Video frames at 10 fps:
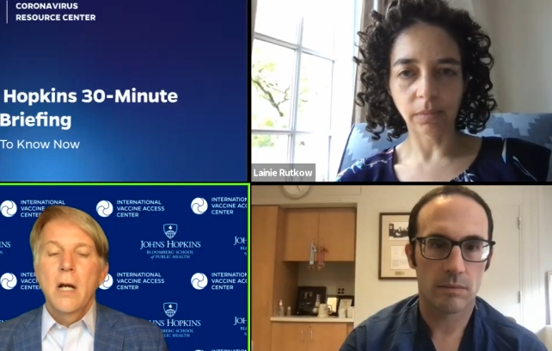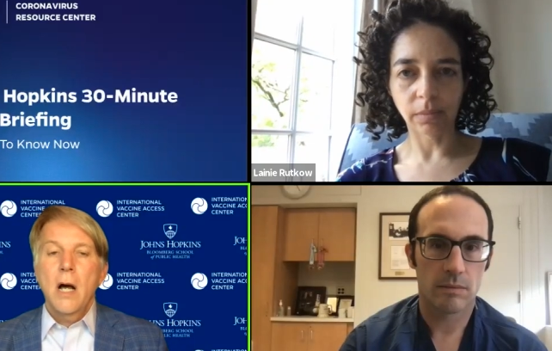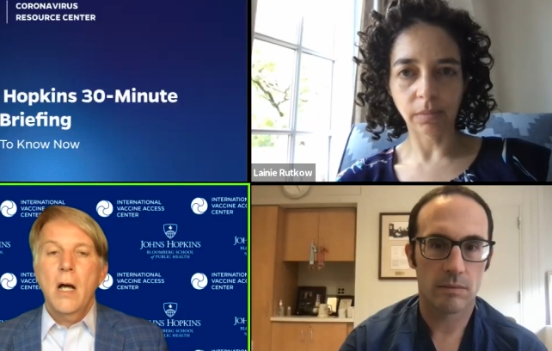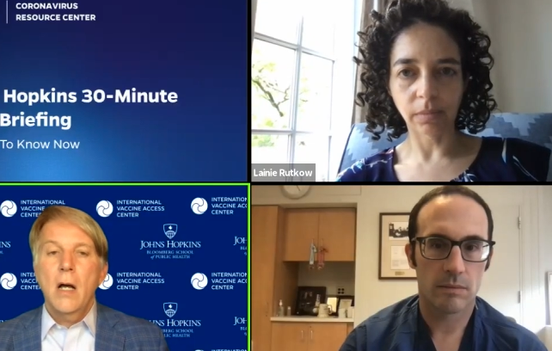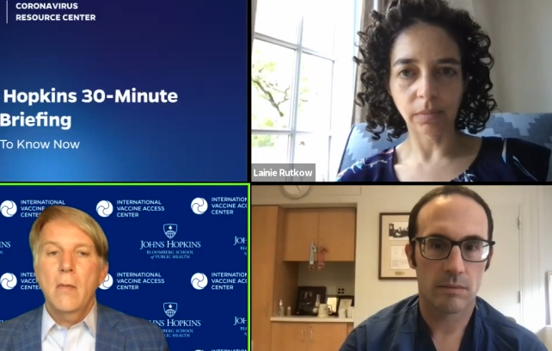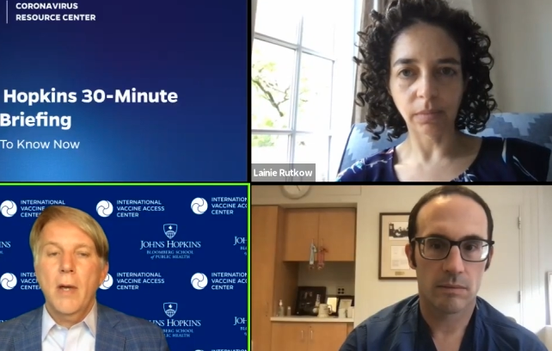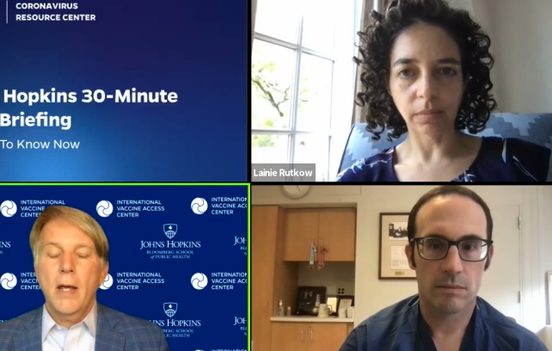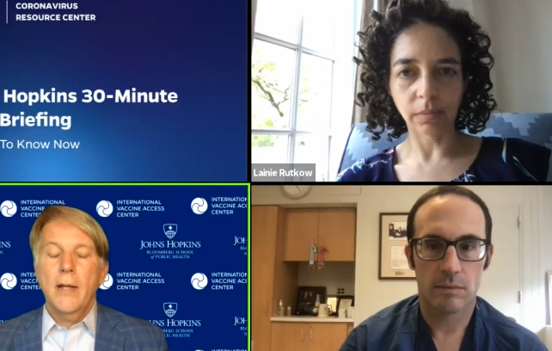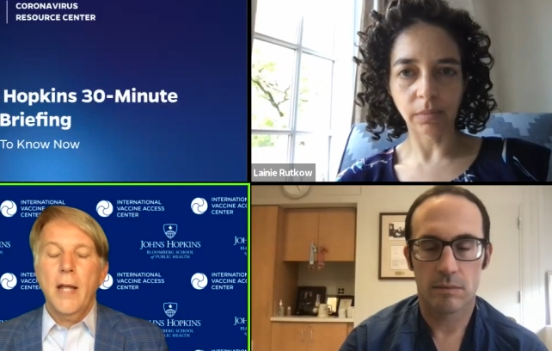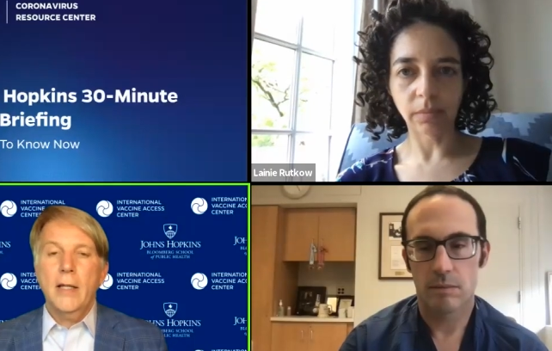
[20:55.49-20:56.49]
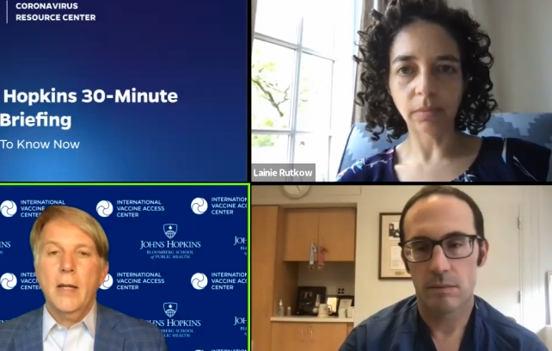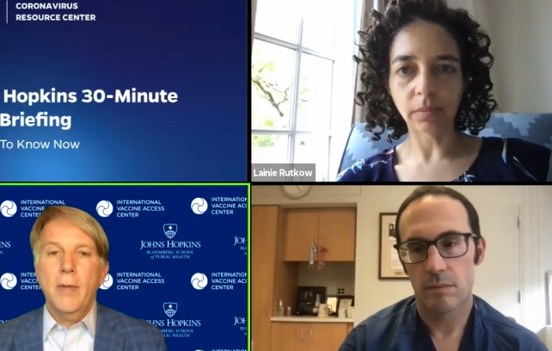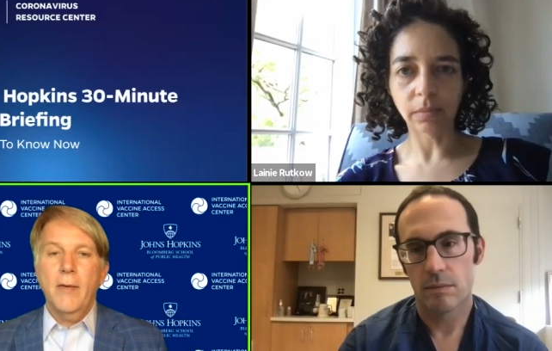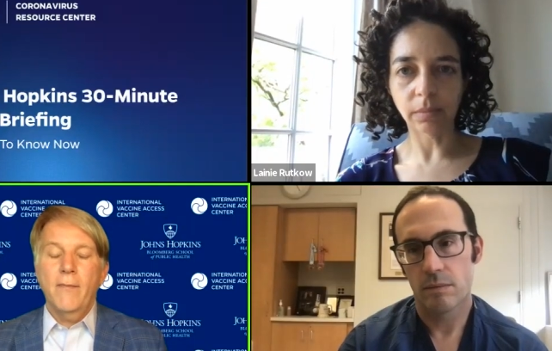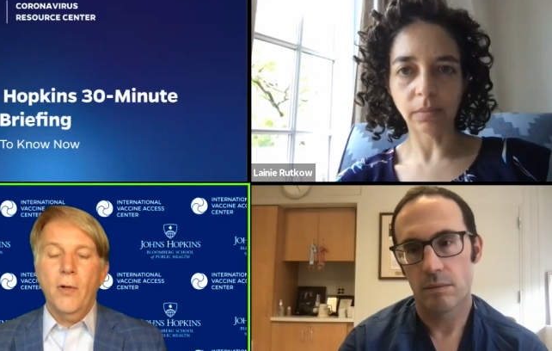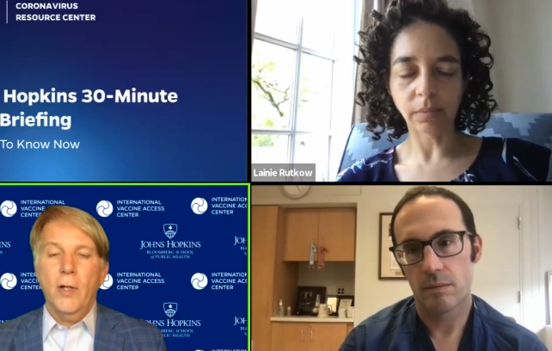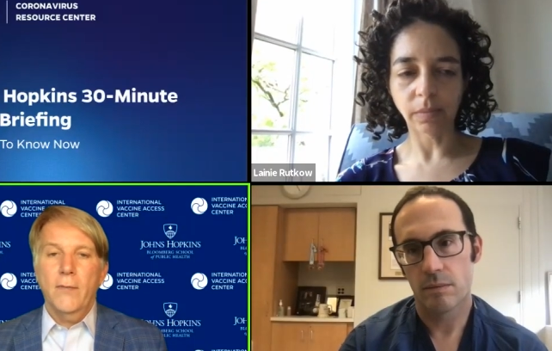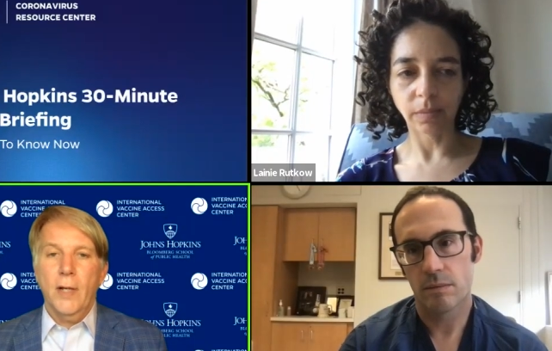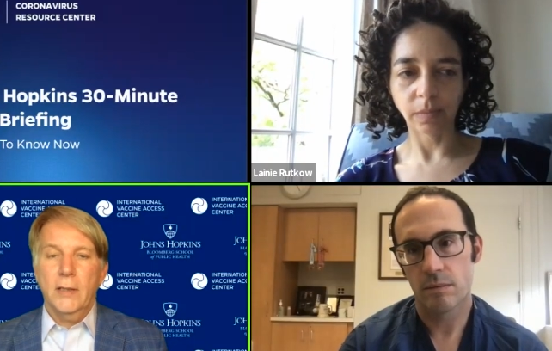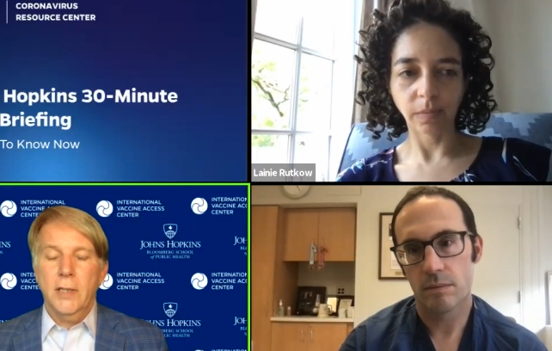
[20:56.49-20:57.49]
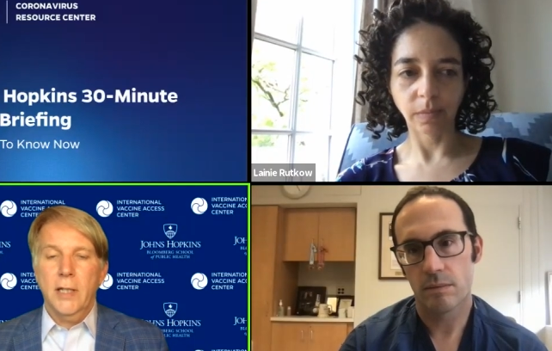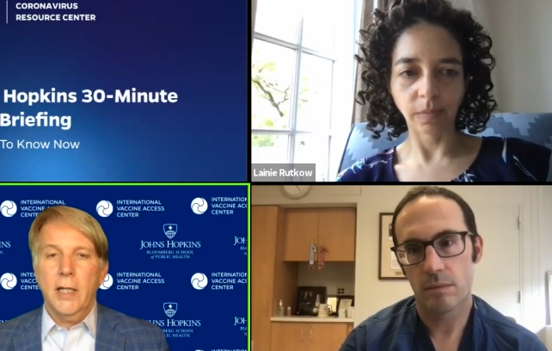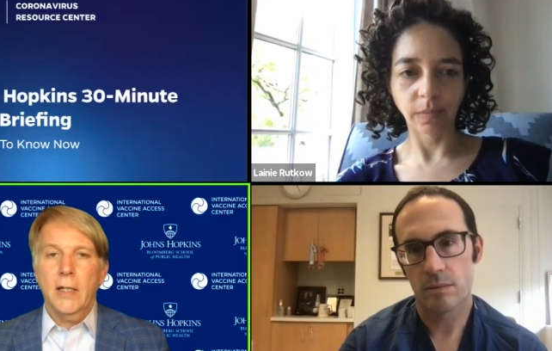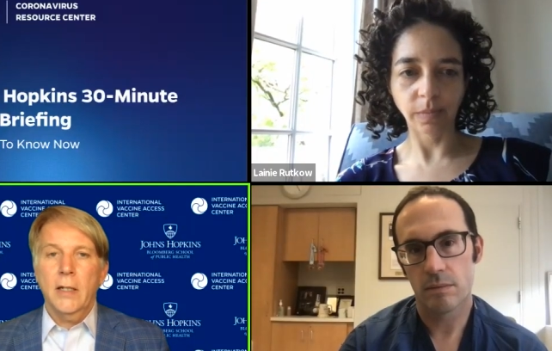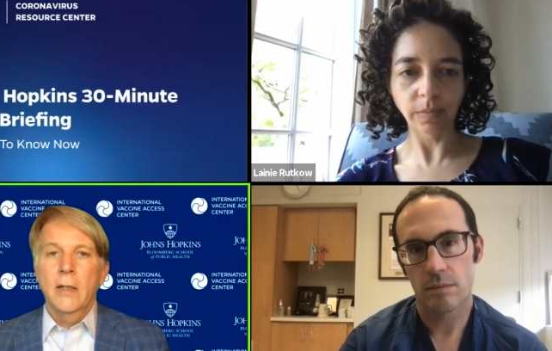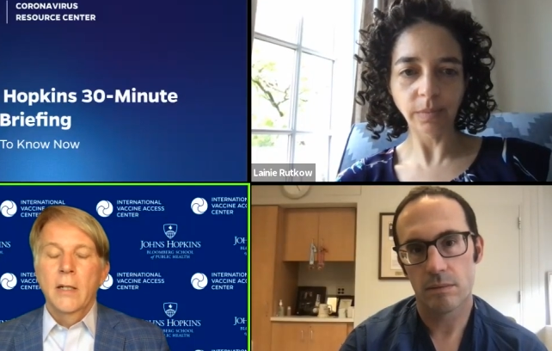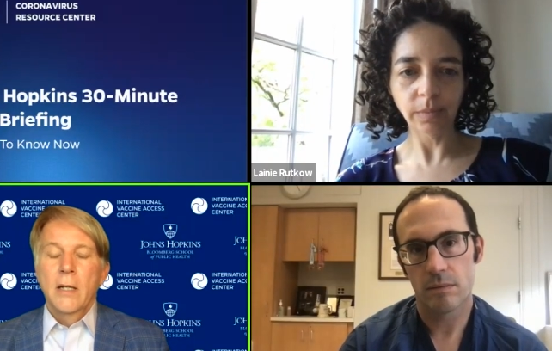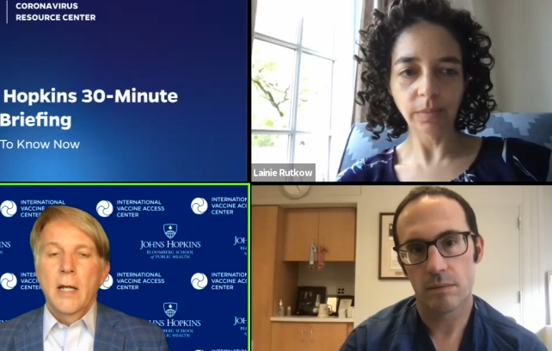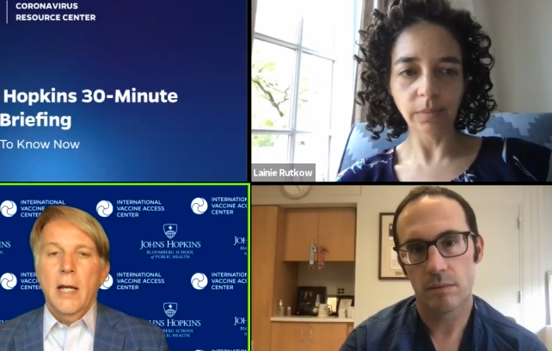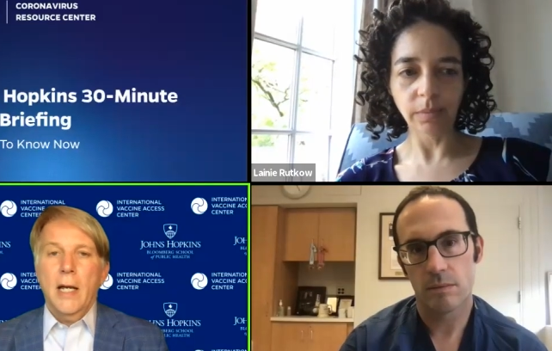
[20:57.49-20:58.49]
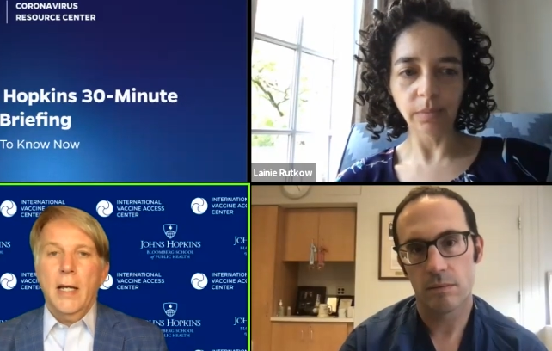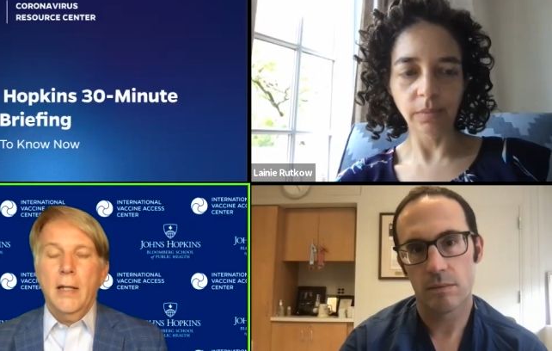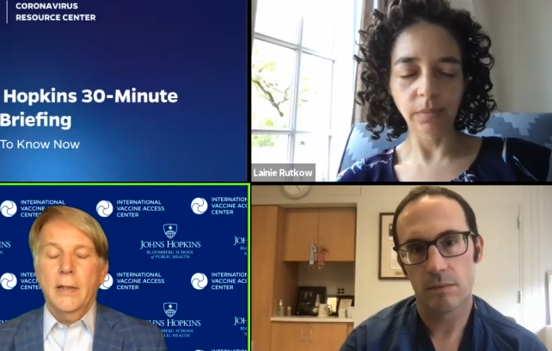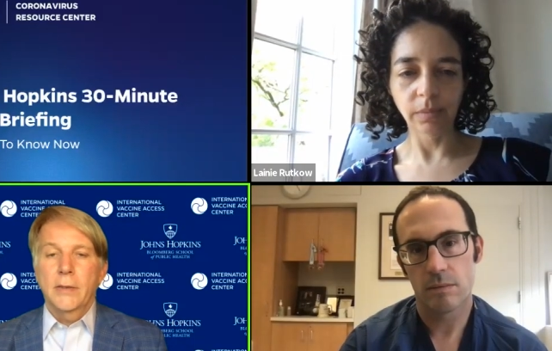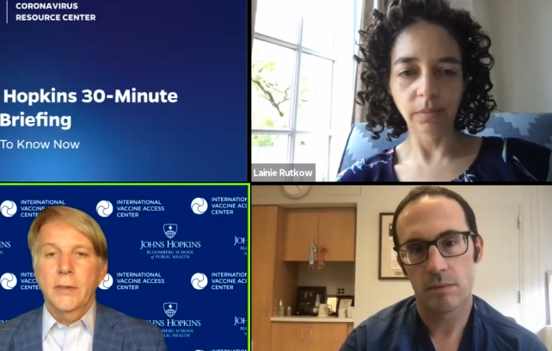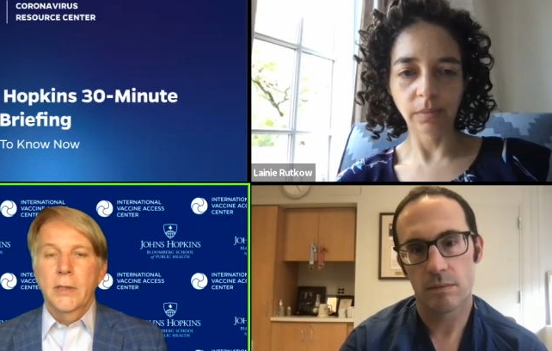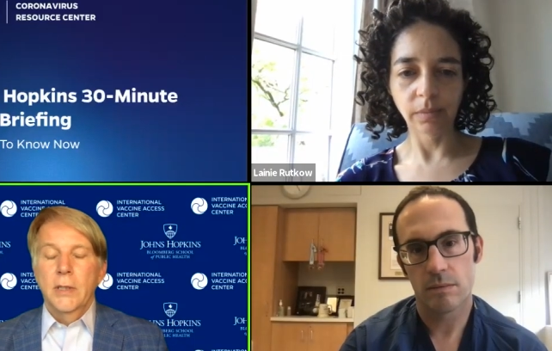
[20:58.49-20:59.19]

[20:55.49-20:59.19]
Speaker 1: and that they be fully investigated. And